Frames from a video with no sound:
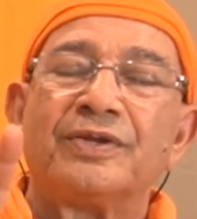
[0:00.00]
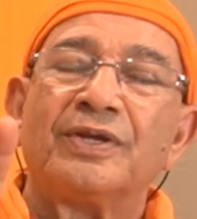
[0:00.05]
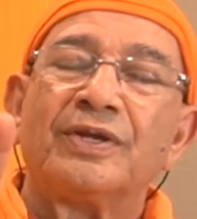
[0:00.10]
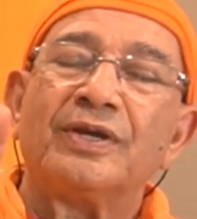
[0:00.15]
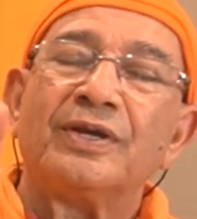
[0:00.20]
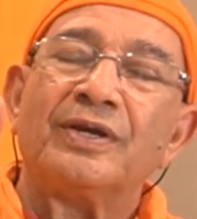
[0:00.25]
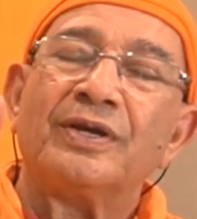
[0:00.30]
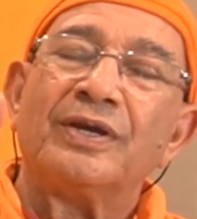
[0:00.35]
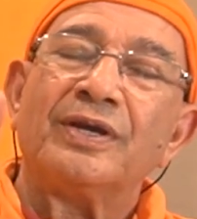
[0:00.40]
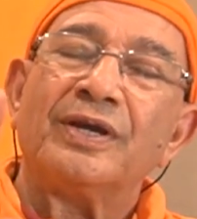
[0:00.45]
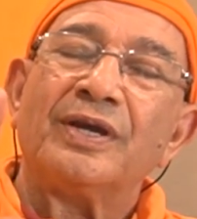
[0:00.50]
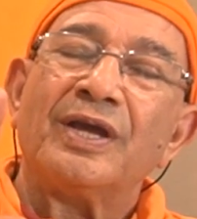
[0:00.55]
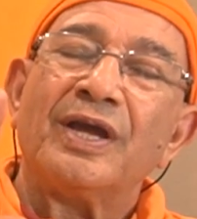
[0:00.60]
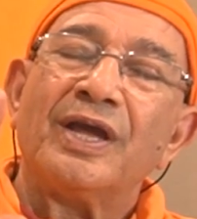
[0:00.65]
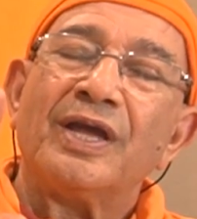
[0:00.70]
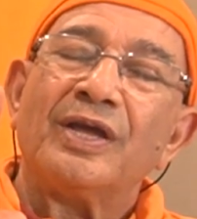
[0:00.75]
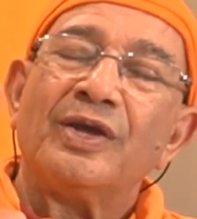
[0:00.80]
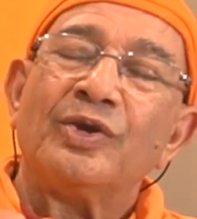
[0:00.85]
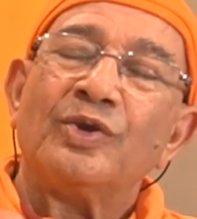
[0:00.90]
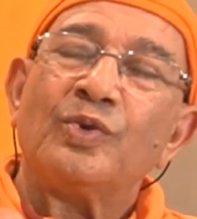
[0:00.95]
whole
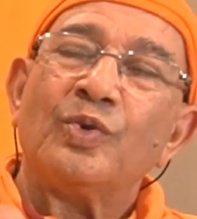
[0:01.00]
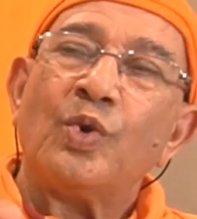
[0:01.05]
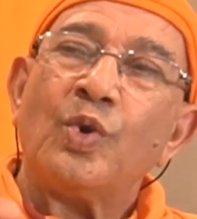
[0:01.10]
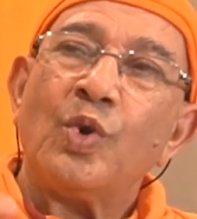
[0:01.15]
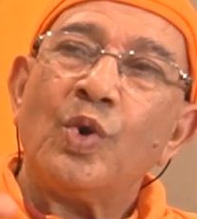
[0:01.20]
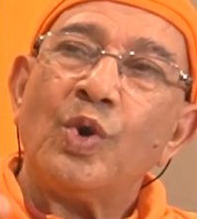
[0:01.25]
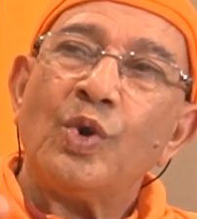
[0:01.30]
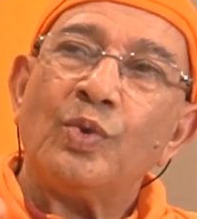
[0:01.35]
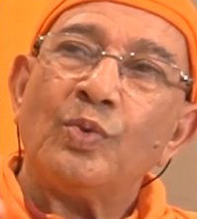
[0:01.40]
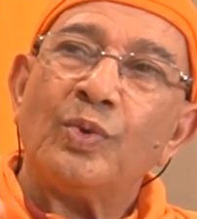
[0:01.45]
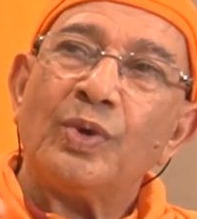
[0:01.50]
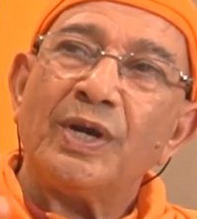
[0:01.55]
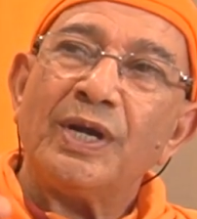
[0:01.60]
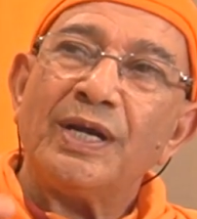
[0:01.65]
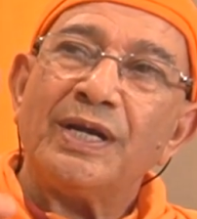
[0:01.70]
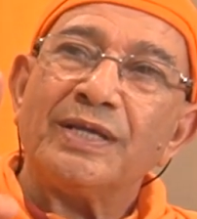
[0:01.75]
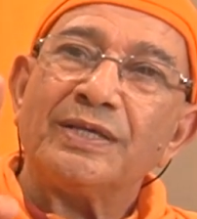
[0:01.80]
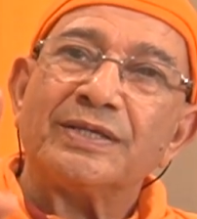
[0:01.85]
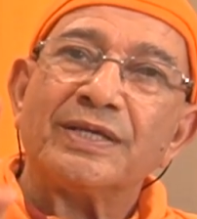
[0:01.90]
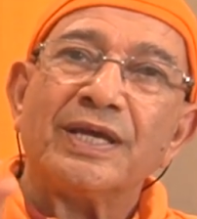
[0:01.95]

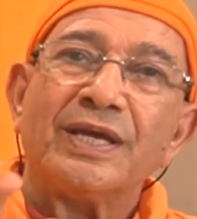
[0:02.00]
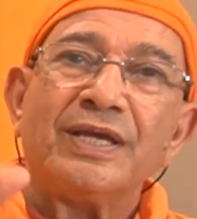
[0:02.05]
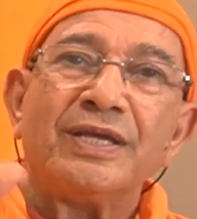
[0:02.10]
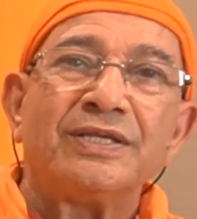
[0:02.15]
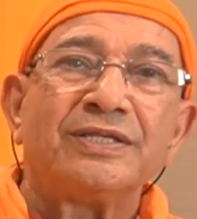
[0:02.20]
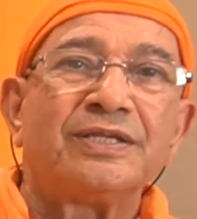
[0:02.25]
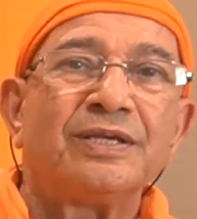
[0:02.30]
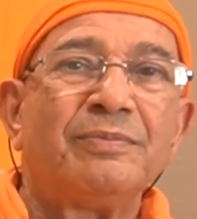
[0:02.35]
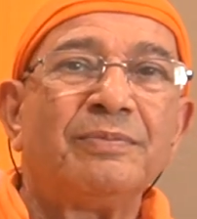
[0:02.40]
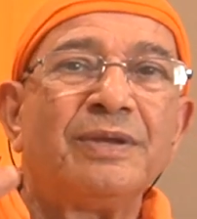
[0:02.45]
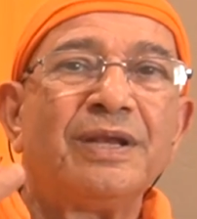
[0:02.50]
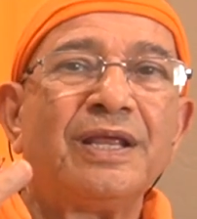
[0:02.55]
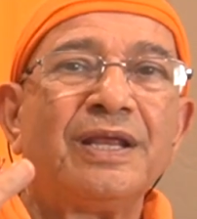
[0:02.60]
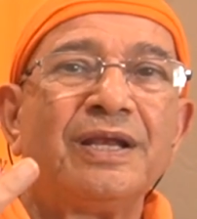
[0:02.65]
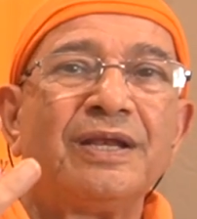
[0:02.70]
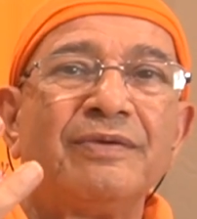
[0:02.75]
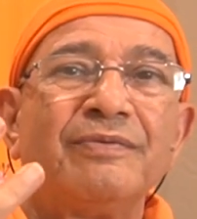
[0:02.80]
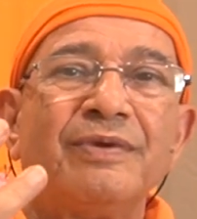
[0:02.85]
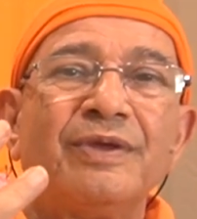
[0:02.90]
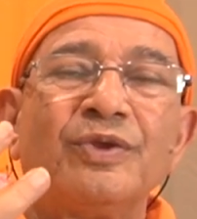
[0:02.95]
world is,
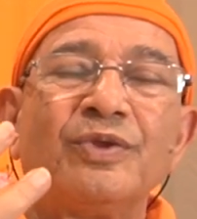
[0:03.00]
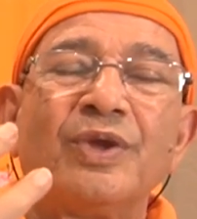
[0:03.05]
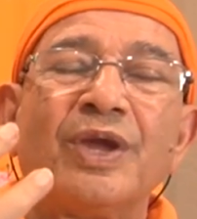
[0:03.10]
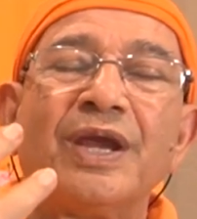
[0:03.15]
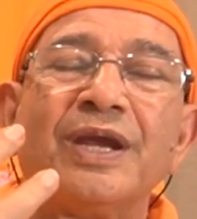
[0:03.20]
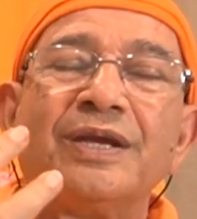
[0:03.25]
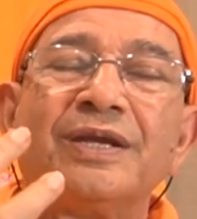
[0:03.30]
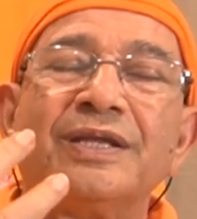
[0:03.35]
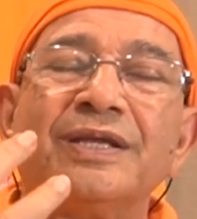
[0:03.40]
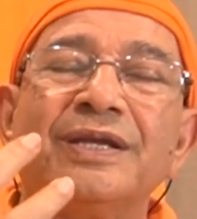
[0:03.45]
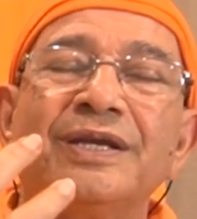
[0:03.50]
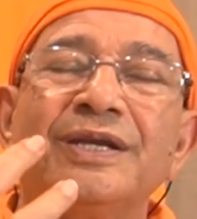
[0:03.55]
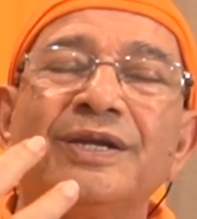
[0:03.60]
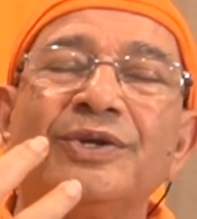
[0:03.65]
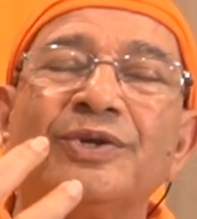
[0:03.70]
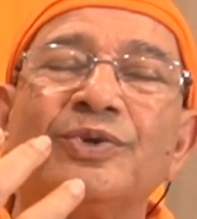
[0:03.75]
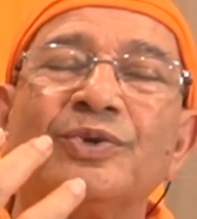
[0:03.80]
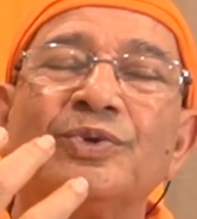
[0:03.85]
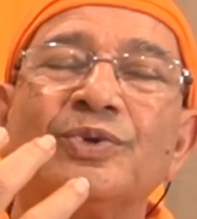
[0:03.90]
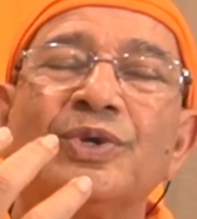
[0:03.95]
similarly when you enter
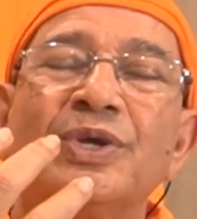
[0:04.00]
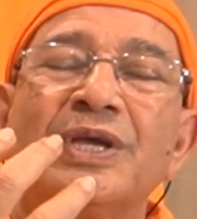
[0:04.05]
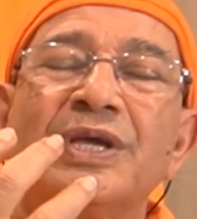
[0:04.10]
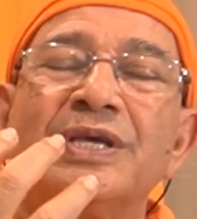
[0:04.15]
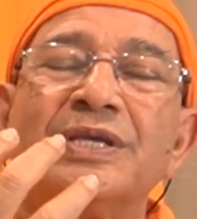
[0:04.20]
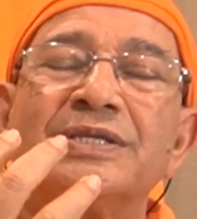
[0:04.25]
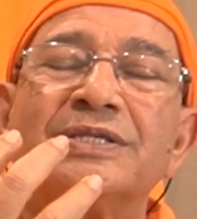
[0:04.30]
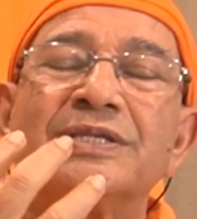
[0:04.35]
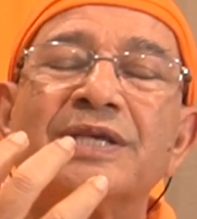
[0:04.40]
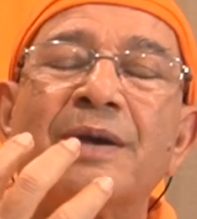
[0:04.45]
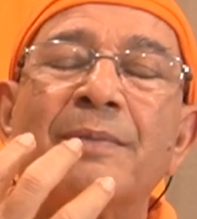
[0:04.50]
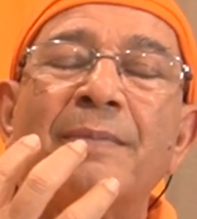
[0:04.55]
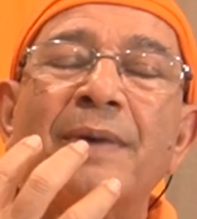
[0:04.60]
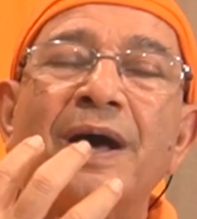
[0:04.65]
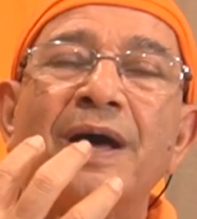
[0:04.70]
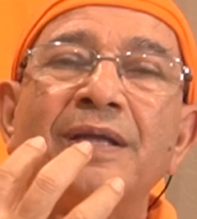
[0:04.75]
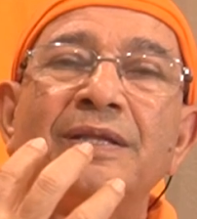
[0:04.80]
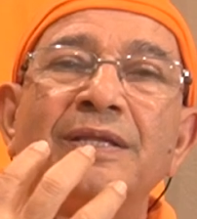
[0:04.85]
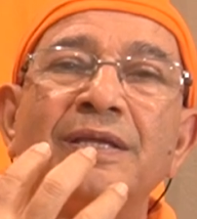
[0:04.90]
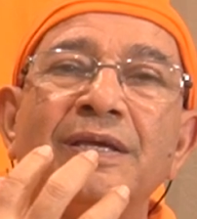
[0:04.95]
into
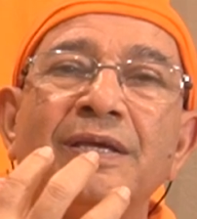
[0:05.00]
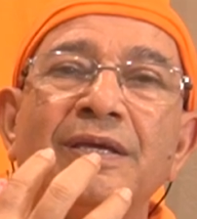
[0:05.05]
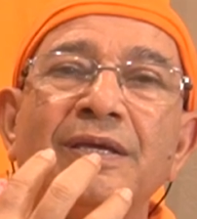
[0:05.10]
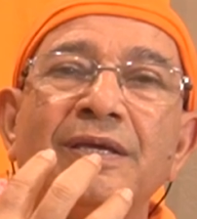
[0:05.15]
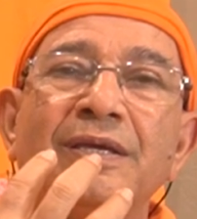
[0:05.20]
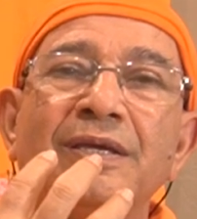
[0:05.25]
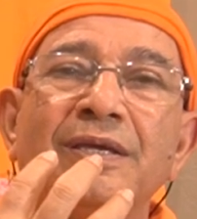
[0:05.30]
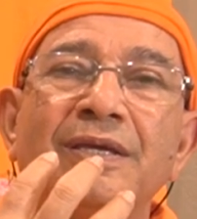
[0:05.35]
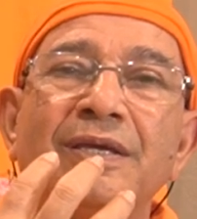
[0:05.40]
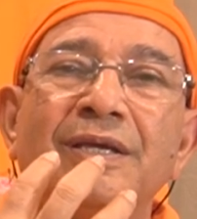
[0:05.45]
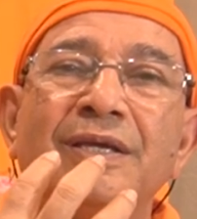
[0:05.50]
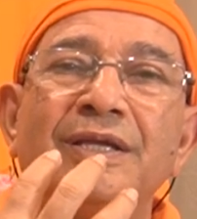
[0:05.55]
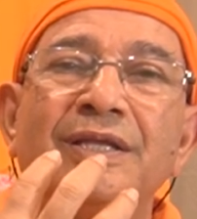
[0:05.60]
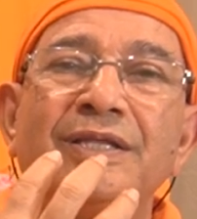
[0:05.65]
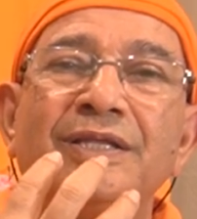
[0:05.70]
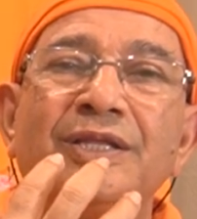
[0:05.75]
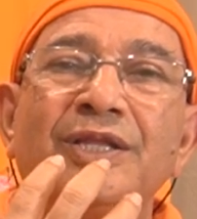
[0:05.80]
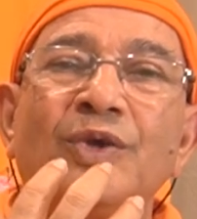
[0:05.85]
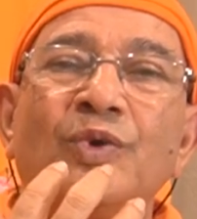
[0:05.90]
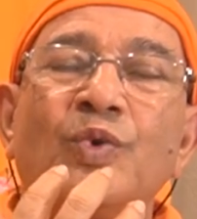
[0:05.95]
samadhi,
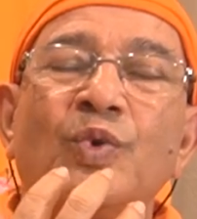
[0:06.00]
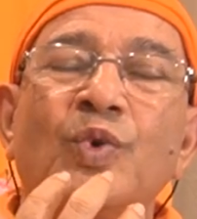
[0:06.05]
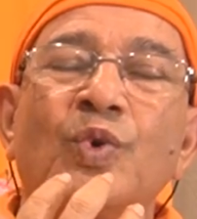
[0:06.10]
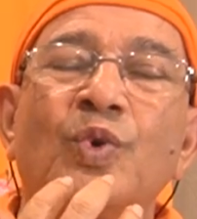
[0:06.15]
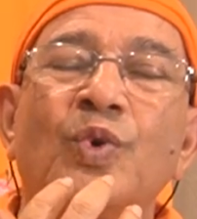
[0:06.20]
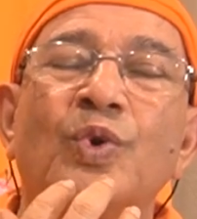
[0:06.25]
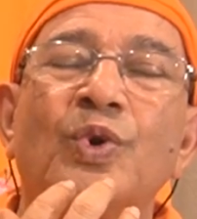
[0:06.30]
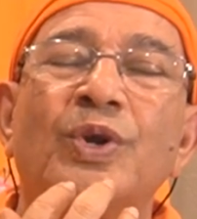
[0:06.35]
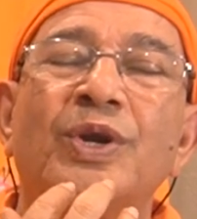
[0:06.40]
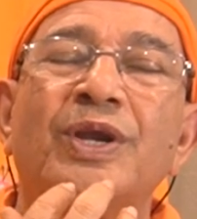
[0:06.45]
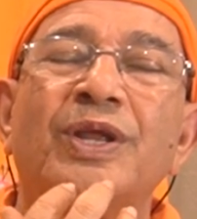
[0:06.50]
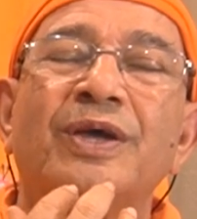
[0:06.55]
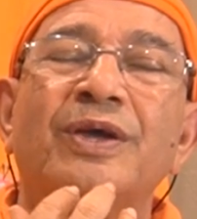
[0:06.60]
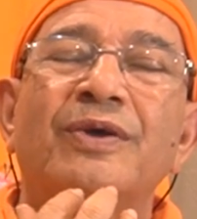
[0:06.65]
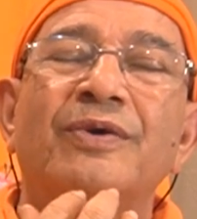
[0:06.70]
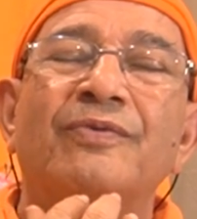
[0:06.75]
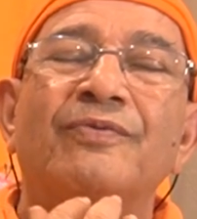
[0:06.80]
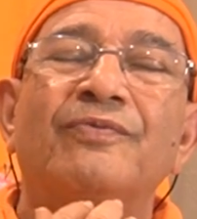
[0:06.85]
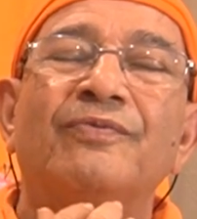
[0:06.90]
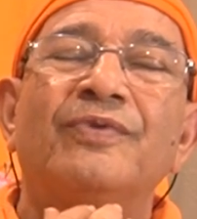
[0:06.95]
the whole
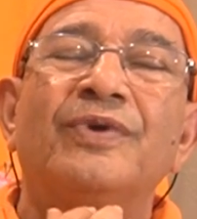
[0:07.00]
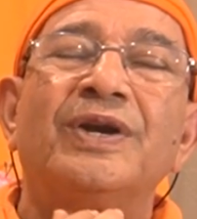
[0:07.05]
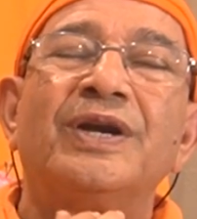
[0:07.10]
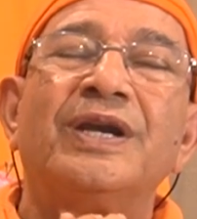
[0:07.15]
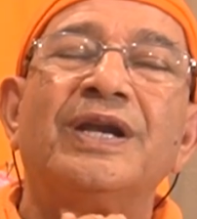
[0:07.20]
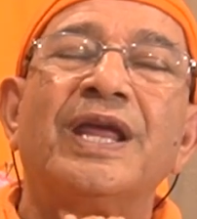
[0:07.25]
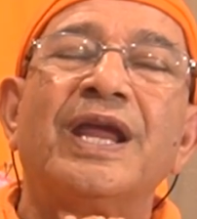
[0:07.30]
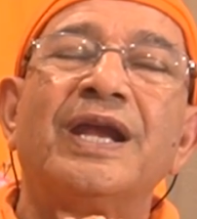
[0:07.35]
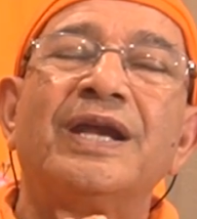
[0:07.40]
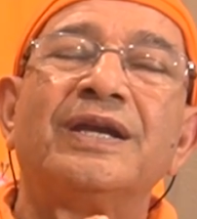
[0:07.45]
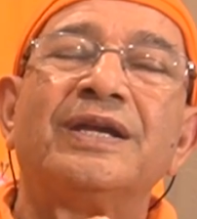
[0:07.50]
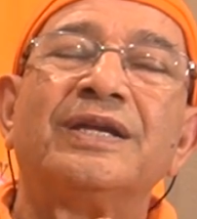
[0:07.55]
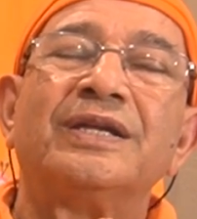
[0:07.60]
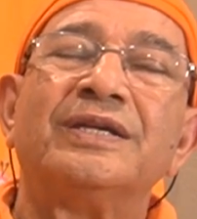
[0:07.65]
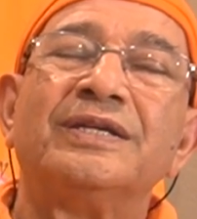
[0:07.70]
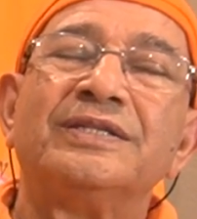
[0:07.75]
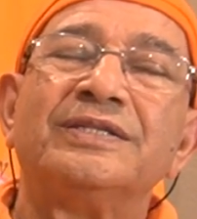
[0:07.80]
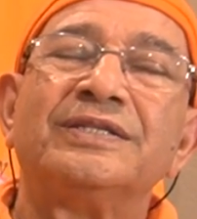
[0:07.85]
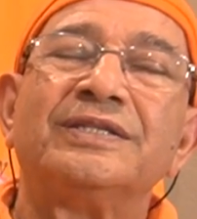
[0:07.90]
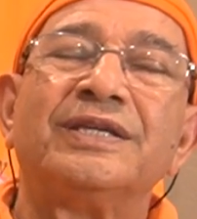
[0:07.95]
world
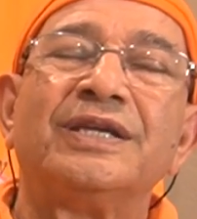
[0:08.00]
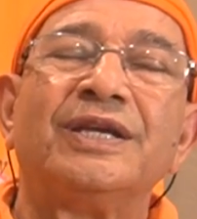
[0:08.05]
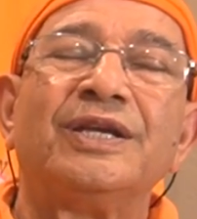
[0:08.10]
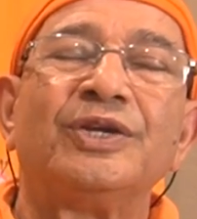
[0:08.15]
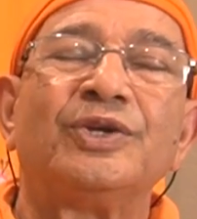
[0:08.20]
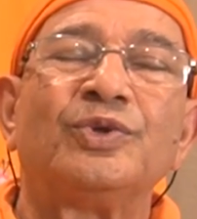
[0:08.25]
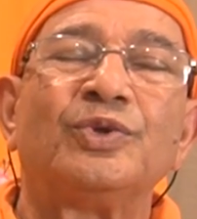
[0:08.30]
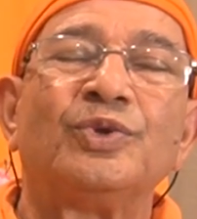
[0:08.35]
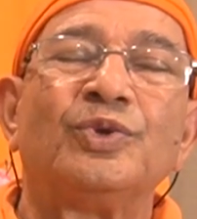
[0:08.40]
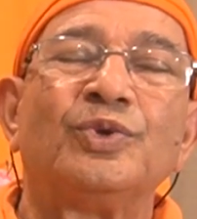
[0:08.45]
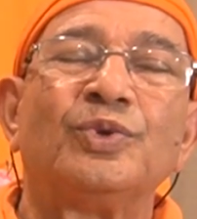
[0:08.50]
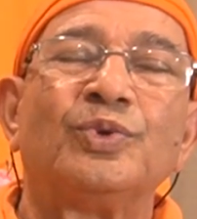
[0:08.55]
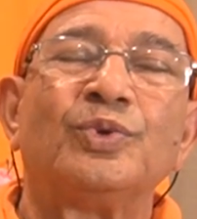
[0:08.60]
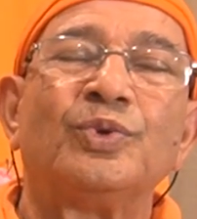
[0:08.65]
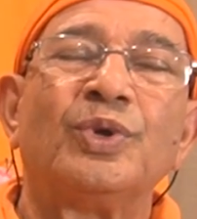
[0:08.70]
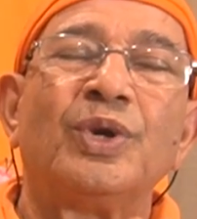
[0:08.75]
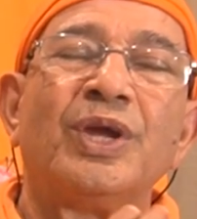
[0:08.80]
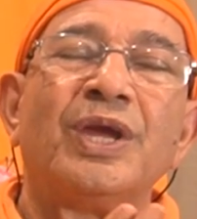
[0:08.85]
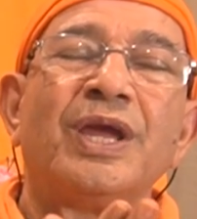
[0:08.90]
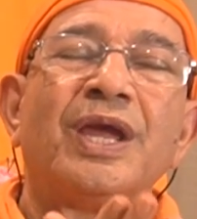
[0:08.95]
enters into you.